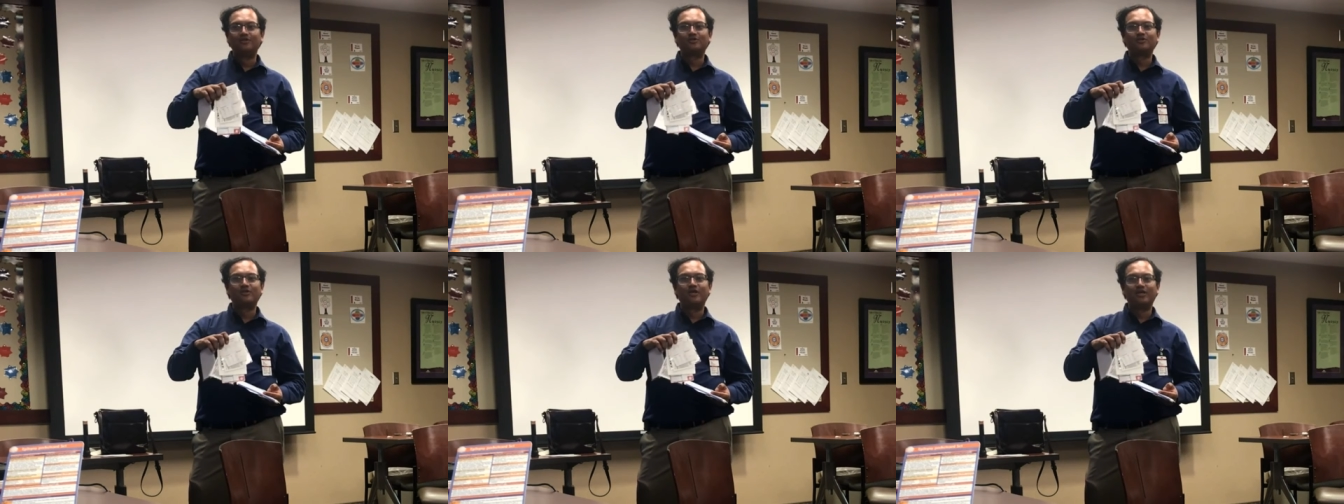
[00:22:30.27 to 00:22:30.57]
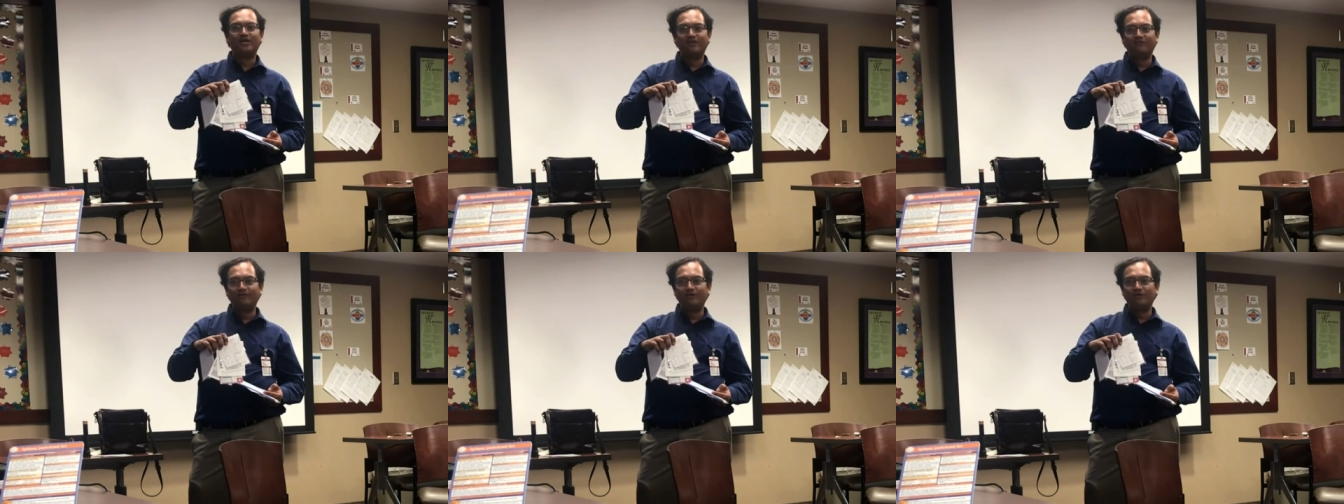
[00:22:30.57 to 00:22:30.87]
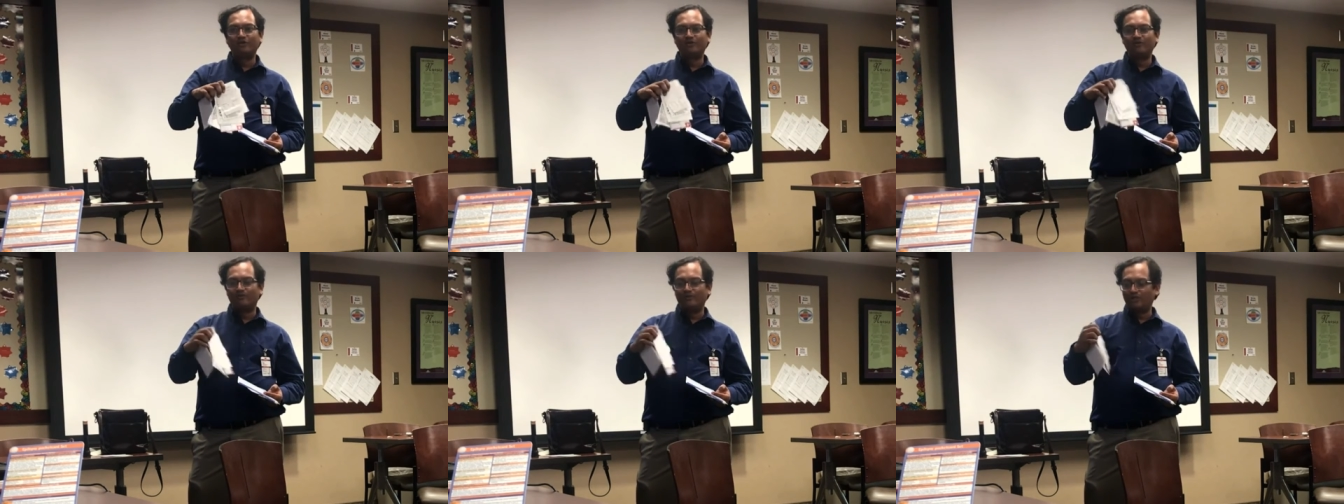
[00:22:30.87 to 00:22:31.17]
So I give it
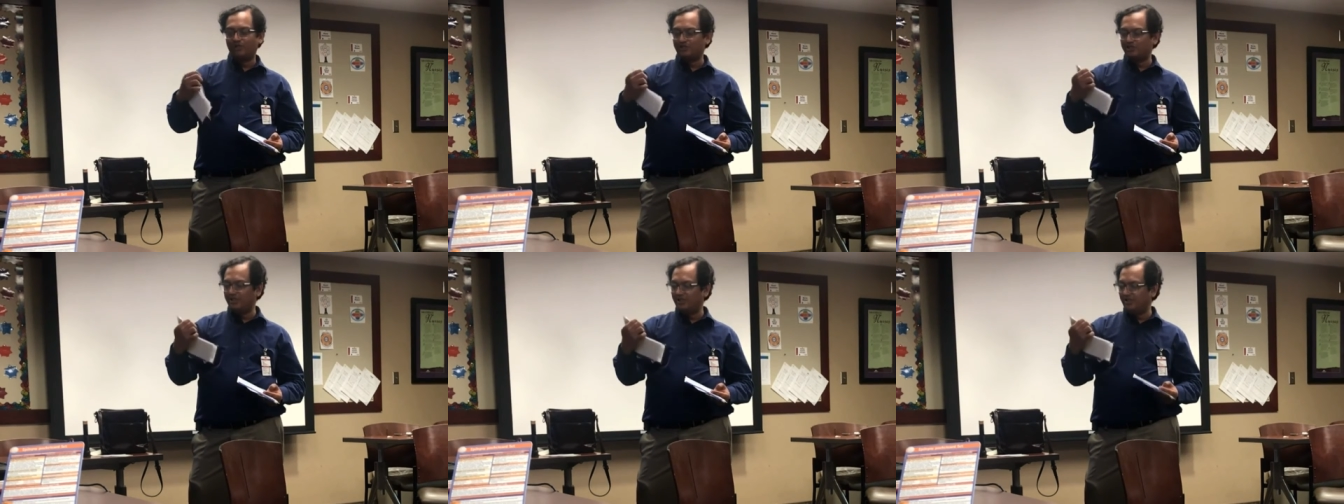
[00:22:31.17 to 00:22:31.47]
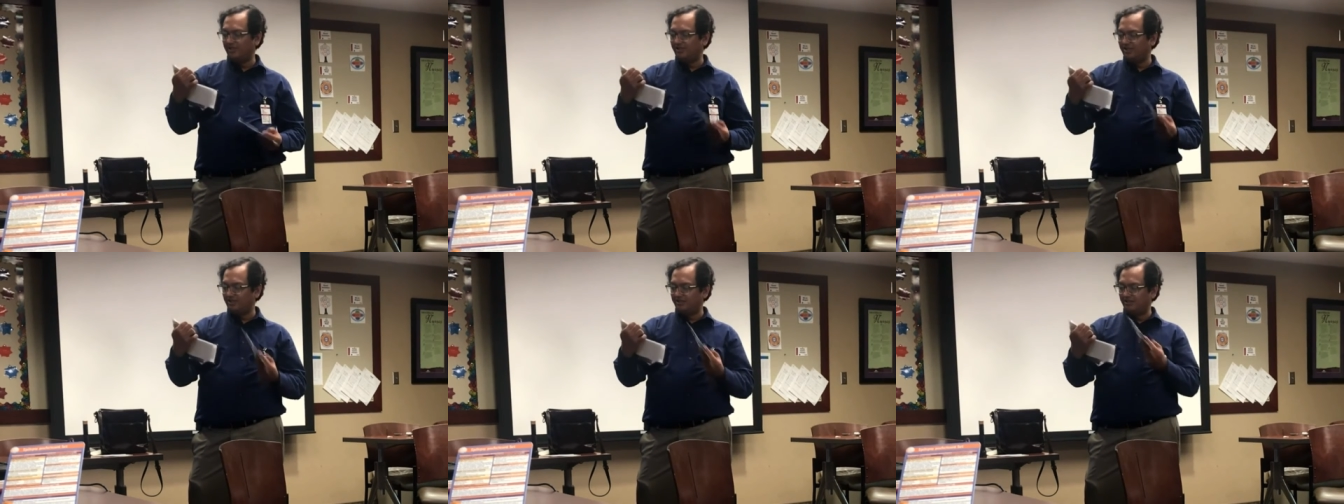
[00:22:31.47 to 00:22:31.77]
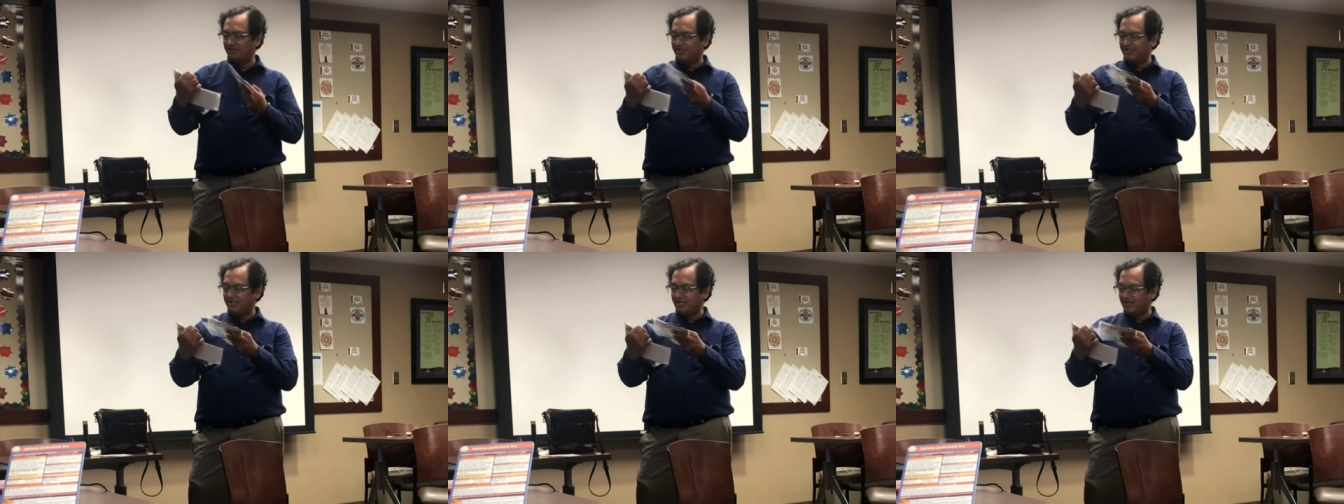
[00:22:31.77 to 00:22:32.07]
to the patient, and
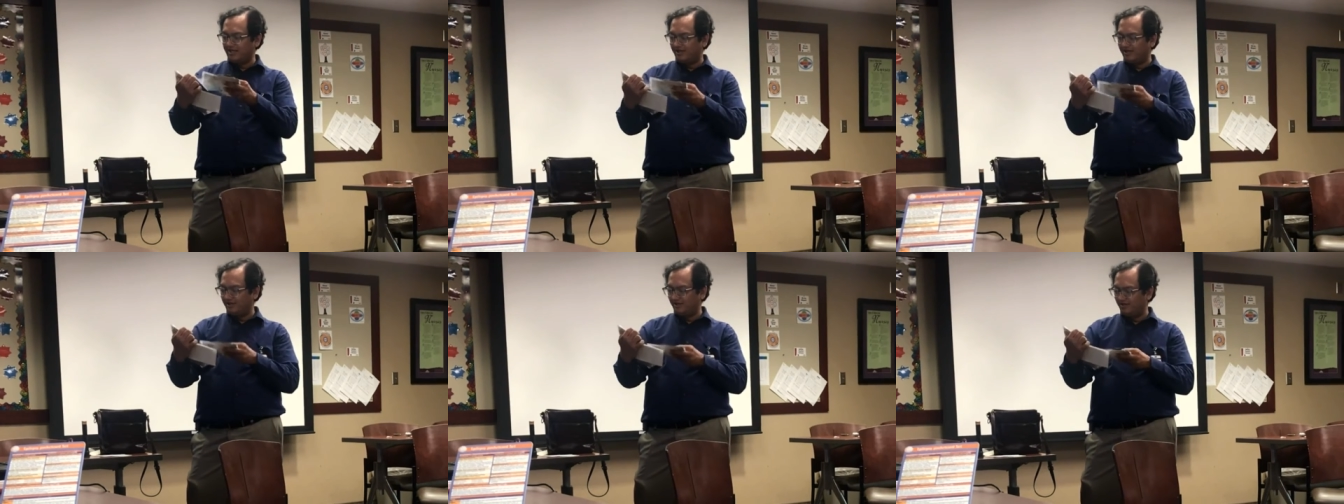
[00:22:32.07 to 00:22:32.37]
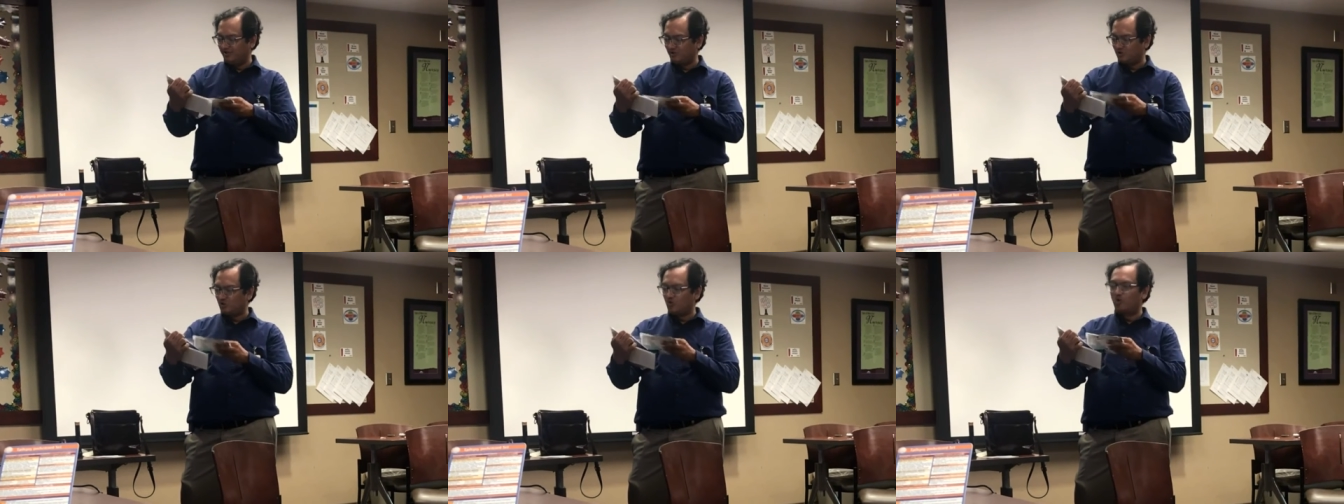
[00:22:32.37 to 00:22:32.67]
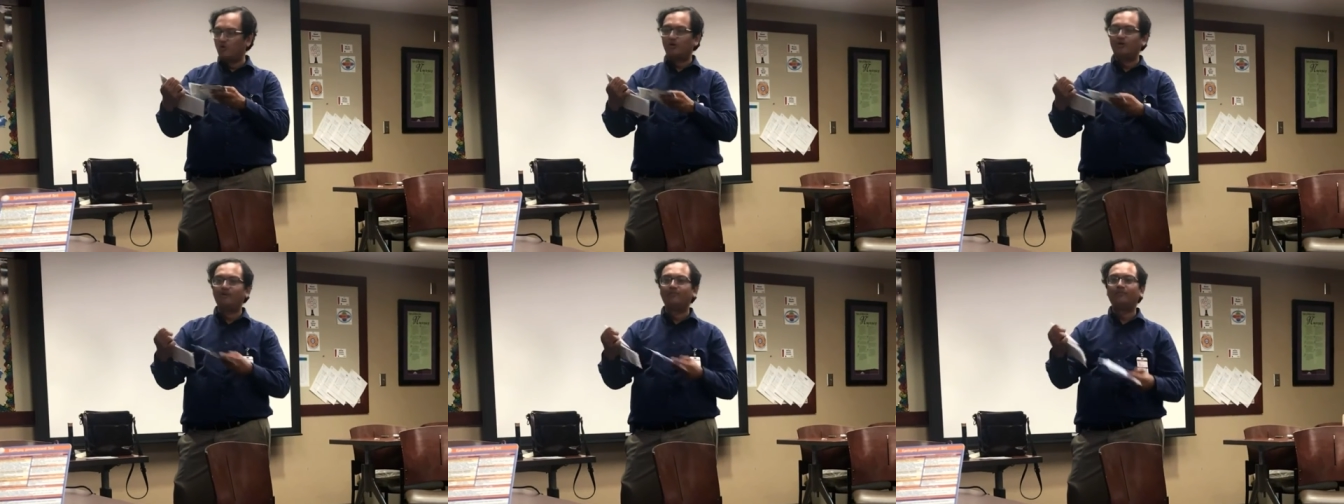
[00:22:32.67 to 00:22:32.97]
then, then I can
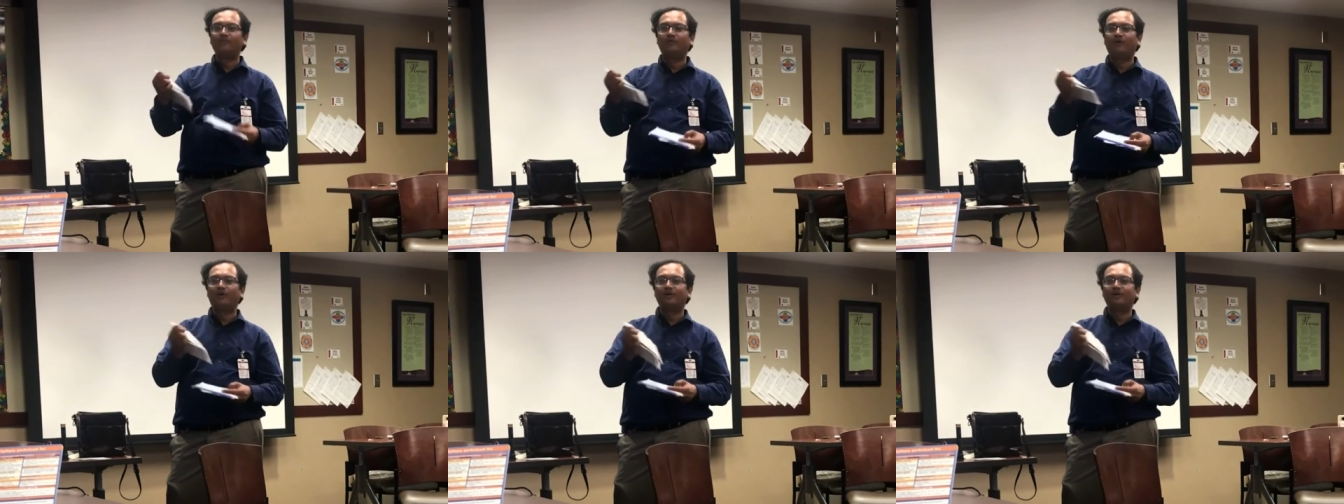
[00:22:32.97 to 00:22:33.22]
score him